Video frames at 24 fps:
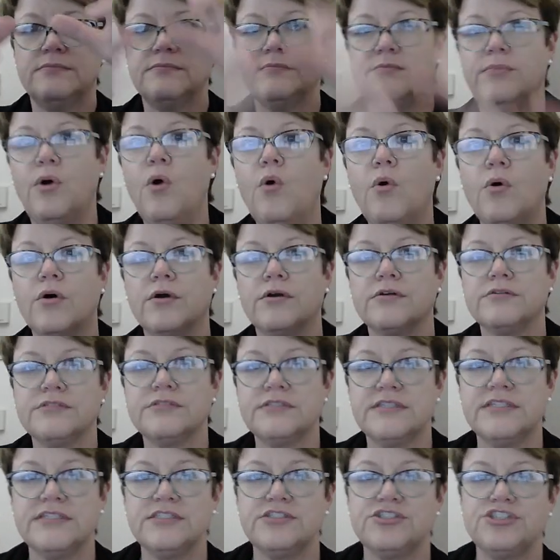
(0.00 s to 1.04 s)
pores,
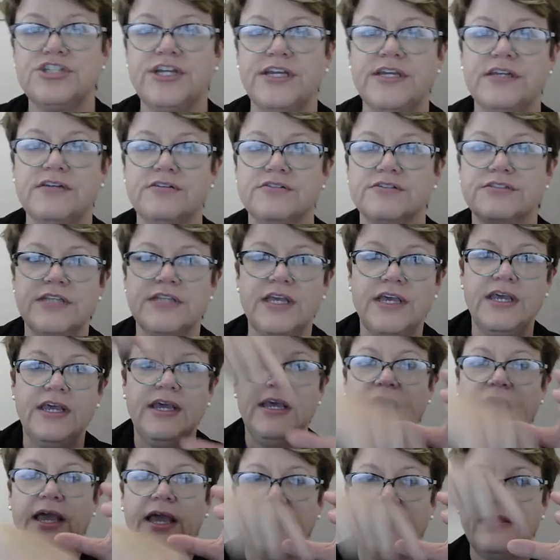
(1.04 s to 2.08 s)
these channels,
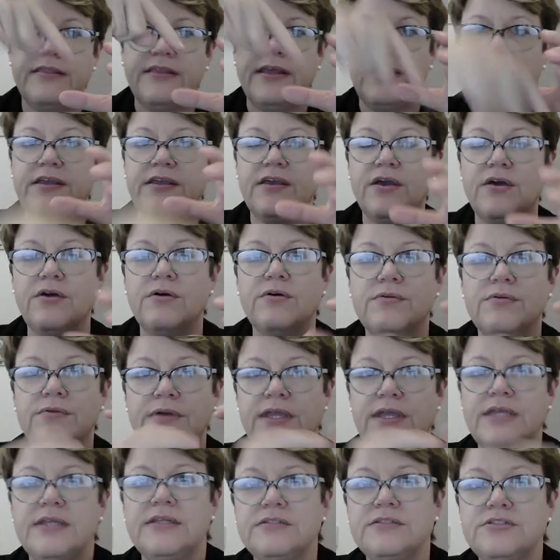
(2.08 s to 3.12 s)
and they go
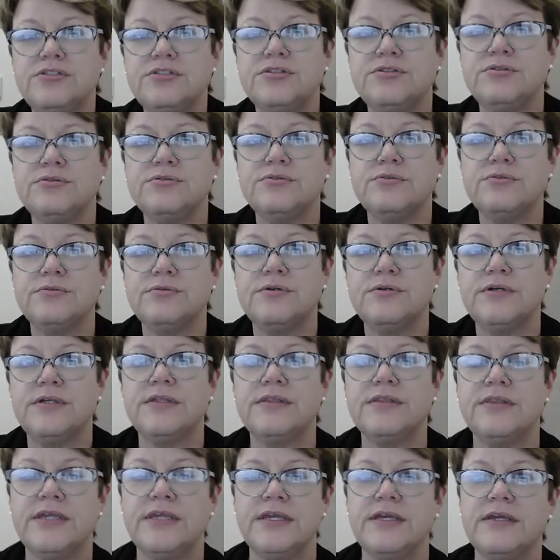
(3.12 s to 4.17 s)
into
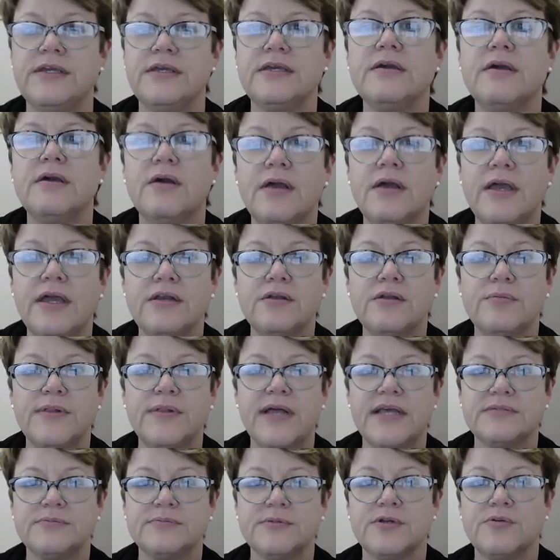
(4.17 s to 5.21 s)
the
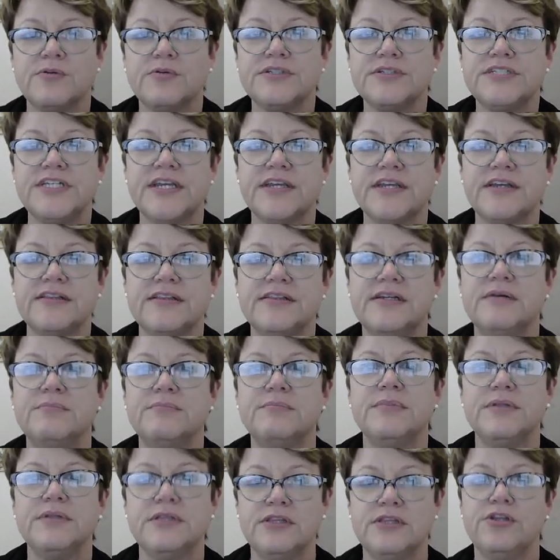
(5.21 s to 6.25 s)
endoplasmic reticulum
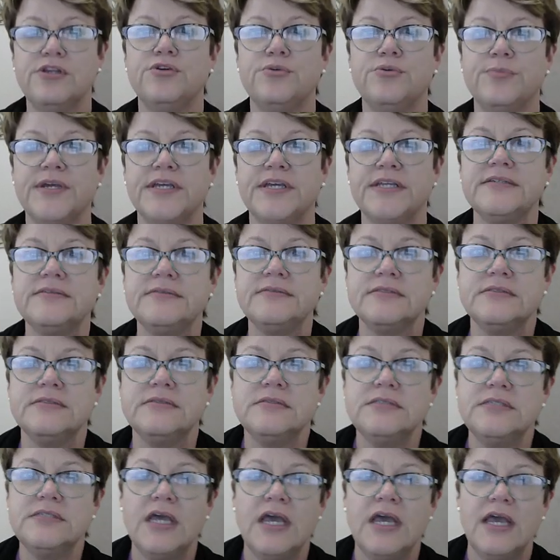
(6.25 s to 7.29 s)
lumen.
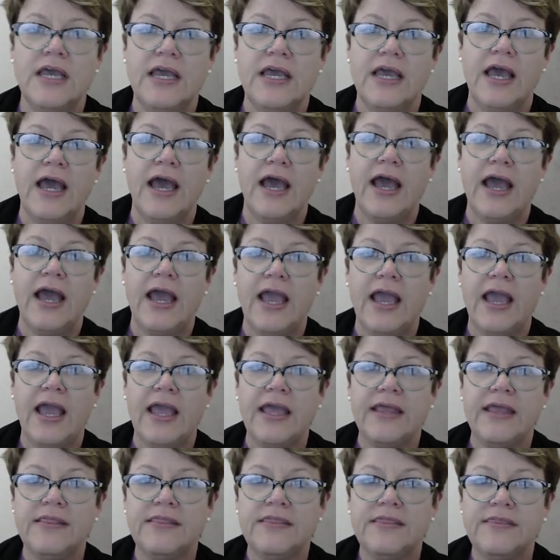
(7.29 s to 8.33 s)

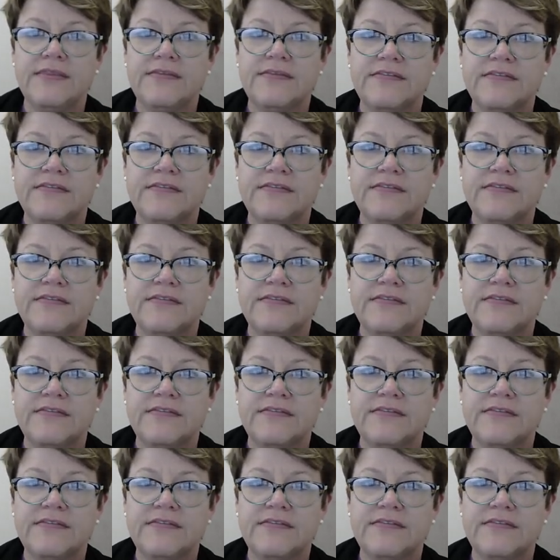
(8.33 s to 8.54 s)
And